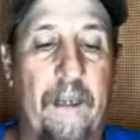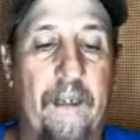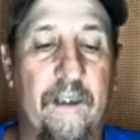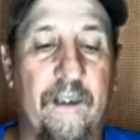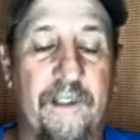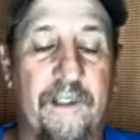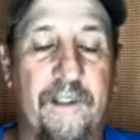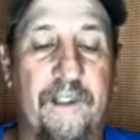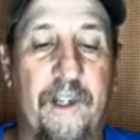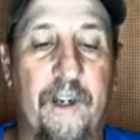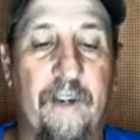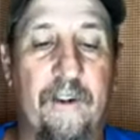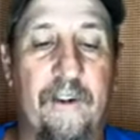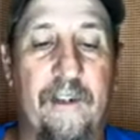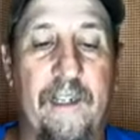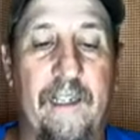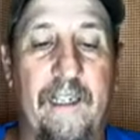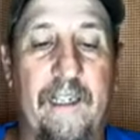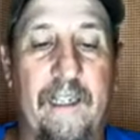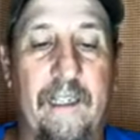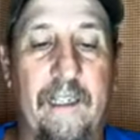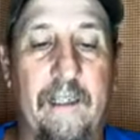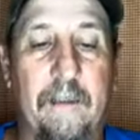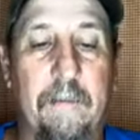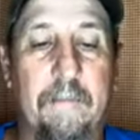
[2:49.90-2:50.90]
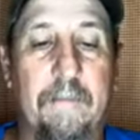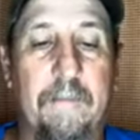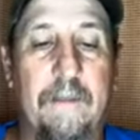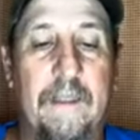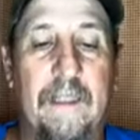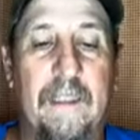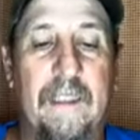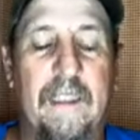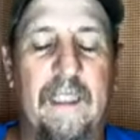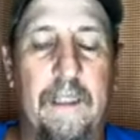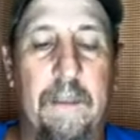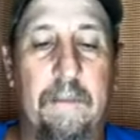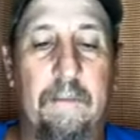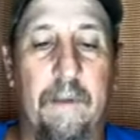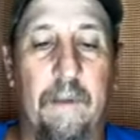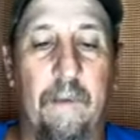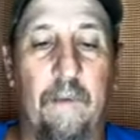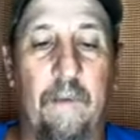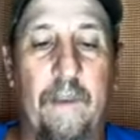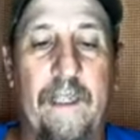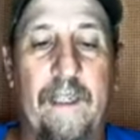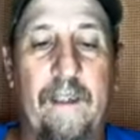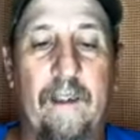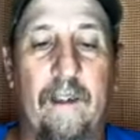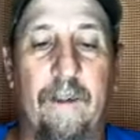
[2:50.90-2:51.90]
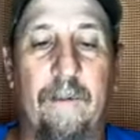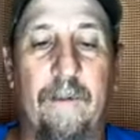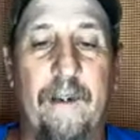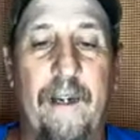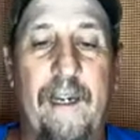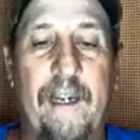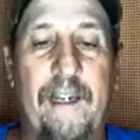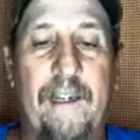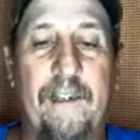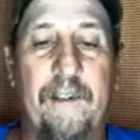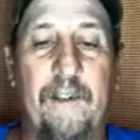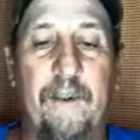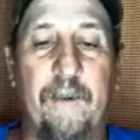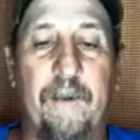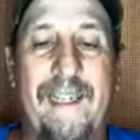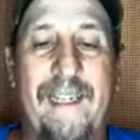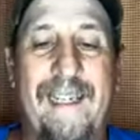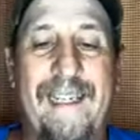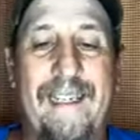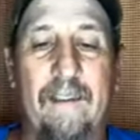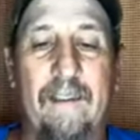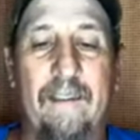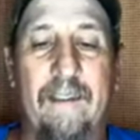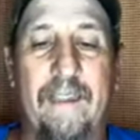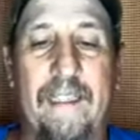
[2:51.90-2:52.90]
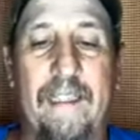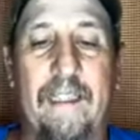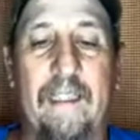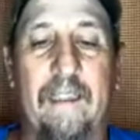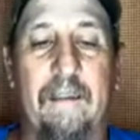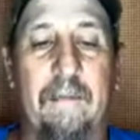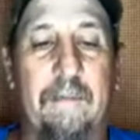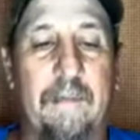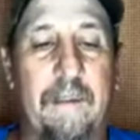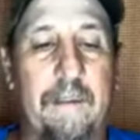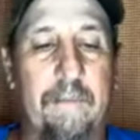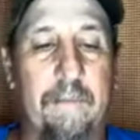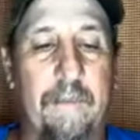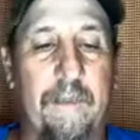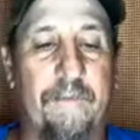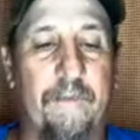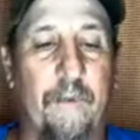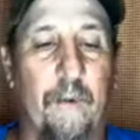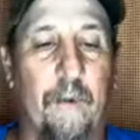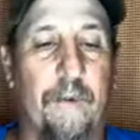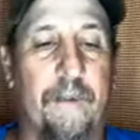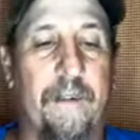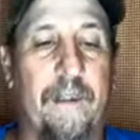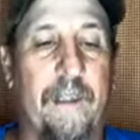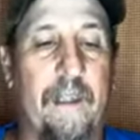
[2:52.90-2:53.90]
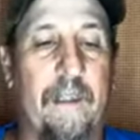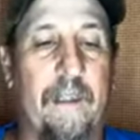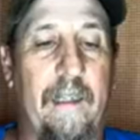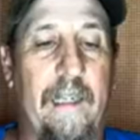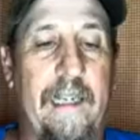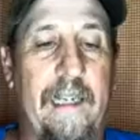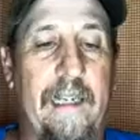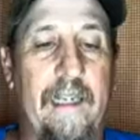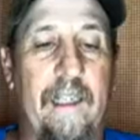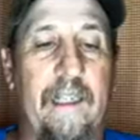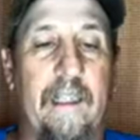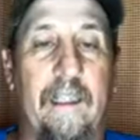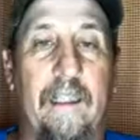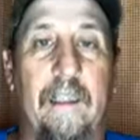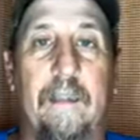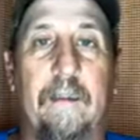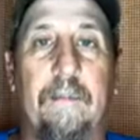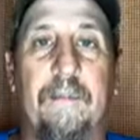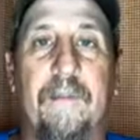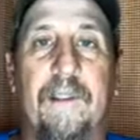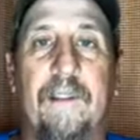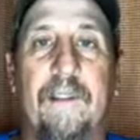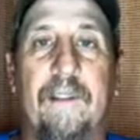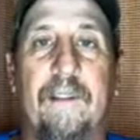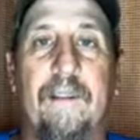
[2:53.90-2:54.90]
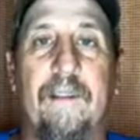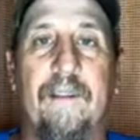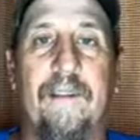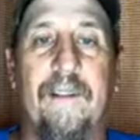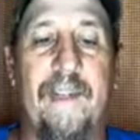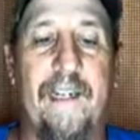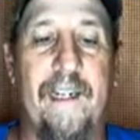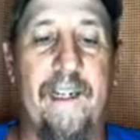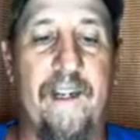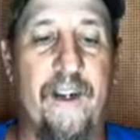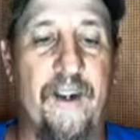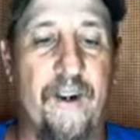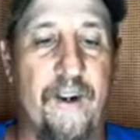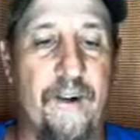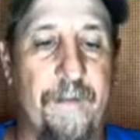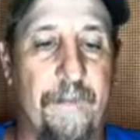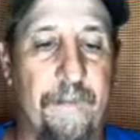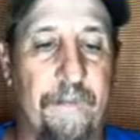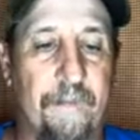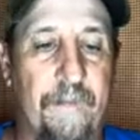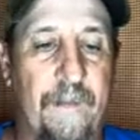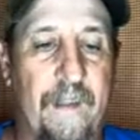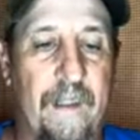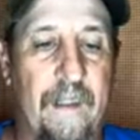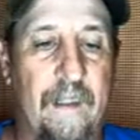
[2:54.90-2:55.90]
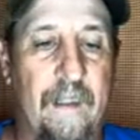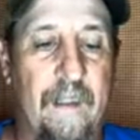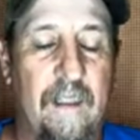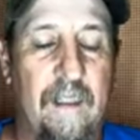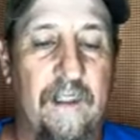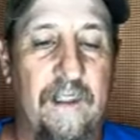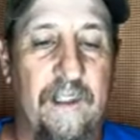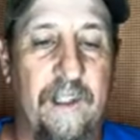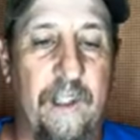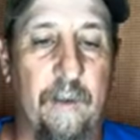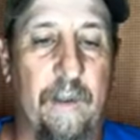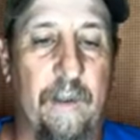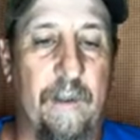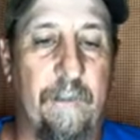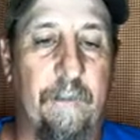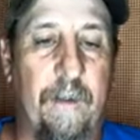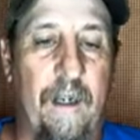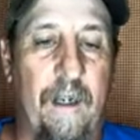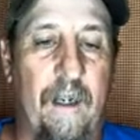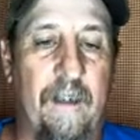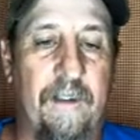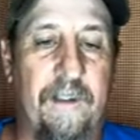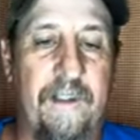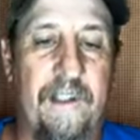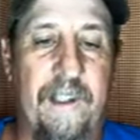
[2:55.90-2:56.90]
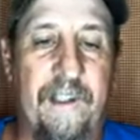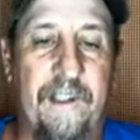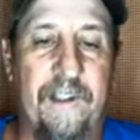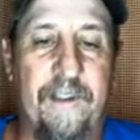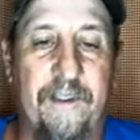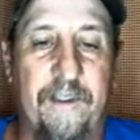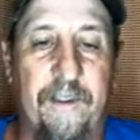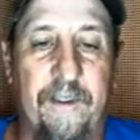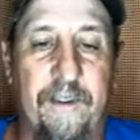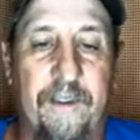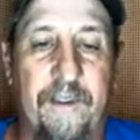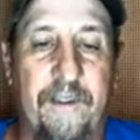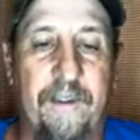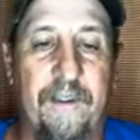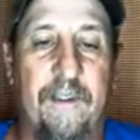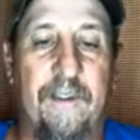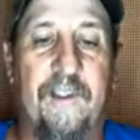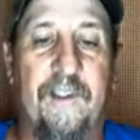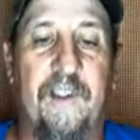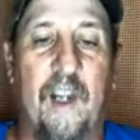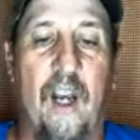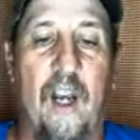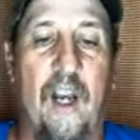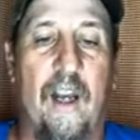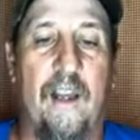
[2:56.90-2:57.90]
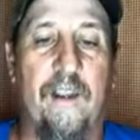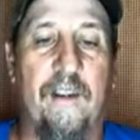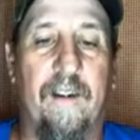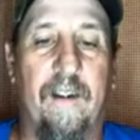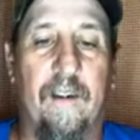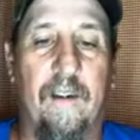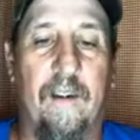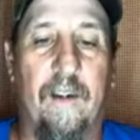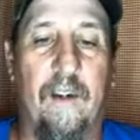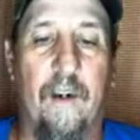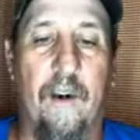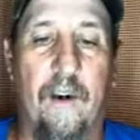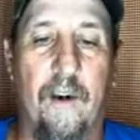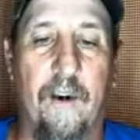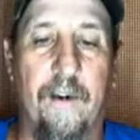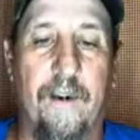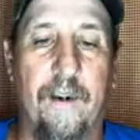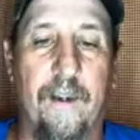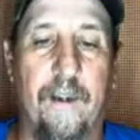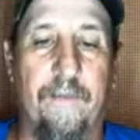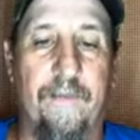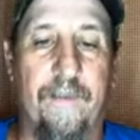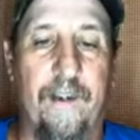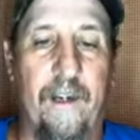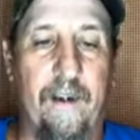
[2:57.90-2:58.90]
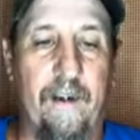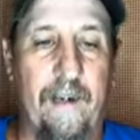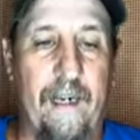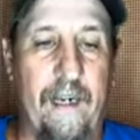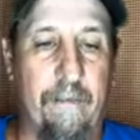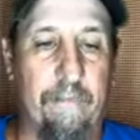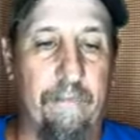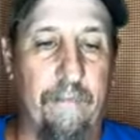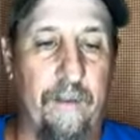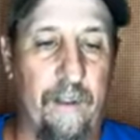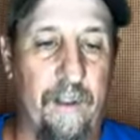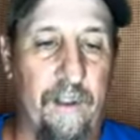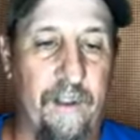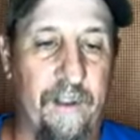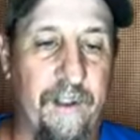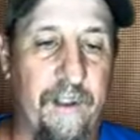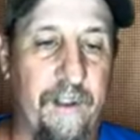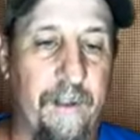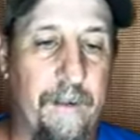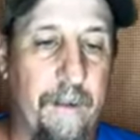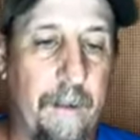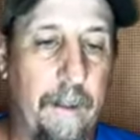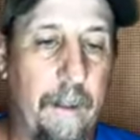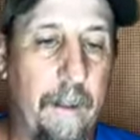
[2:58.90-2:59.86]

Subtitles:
concerning him. But we are ready to kill him before he comes near." So when Paul's sister's son heard of their ambush,